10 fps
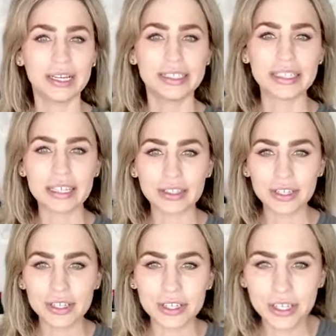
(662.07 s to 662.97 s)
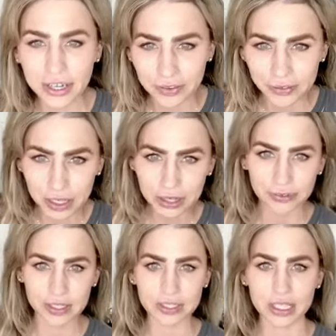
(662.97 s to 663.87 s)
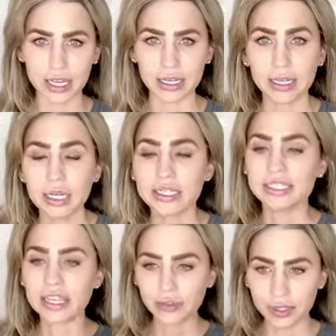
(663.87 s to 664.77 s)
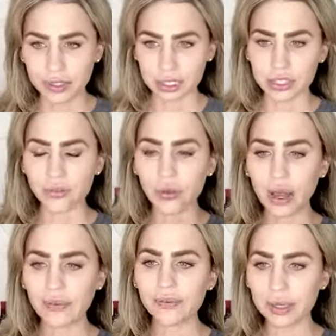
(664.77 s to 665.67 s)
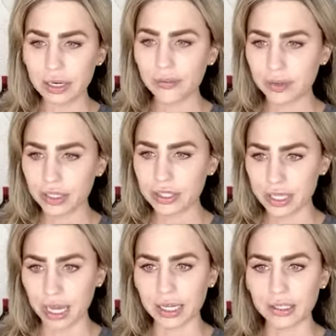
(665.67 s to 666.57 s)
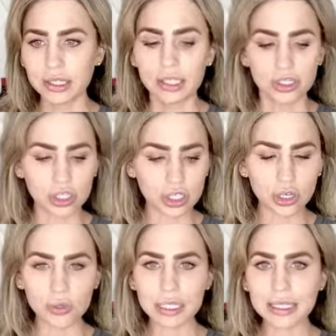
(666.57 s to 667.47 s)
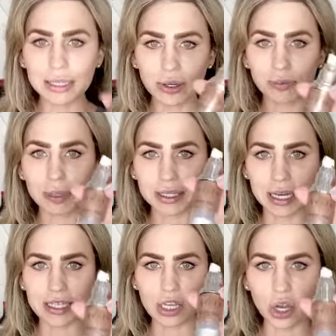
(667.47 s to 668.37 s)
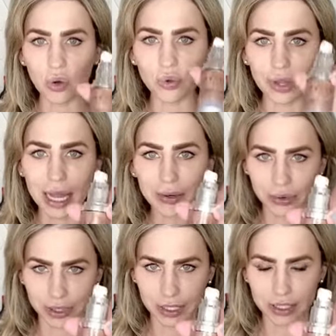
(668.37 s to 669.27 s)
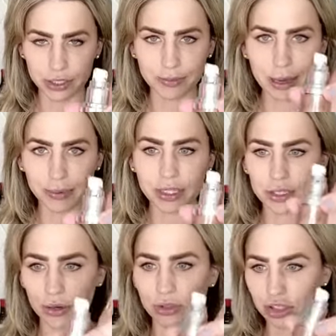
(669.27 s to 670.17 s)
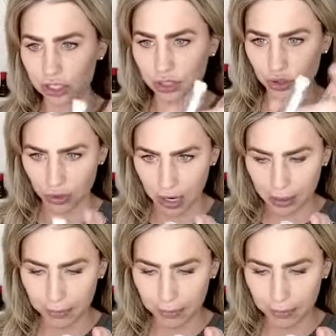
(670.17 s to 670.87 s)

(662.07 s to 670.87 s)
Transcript: Does it look good on very fair skin? Definitely. So if you have very fair skin, just use a little bit less. Go light with this. You may want to start with just a drop.